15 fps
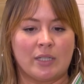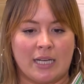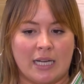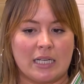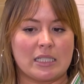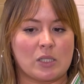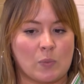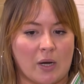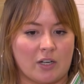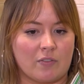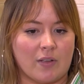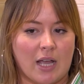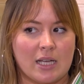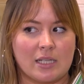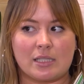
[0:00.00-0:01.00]
knit sweater
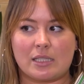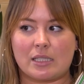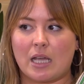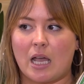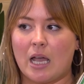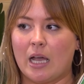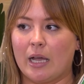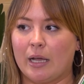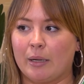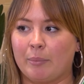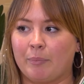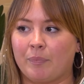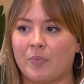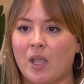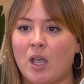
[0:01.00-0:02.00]
vests.
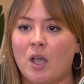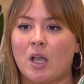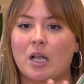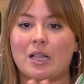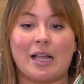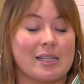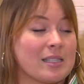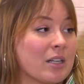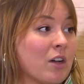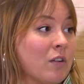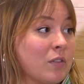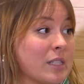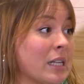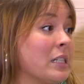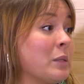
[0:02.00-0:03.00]
Classic
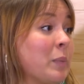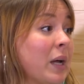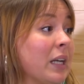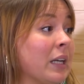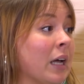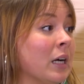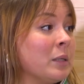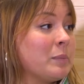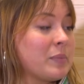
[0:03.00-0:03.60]
oversized button-up.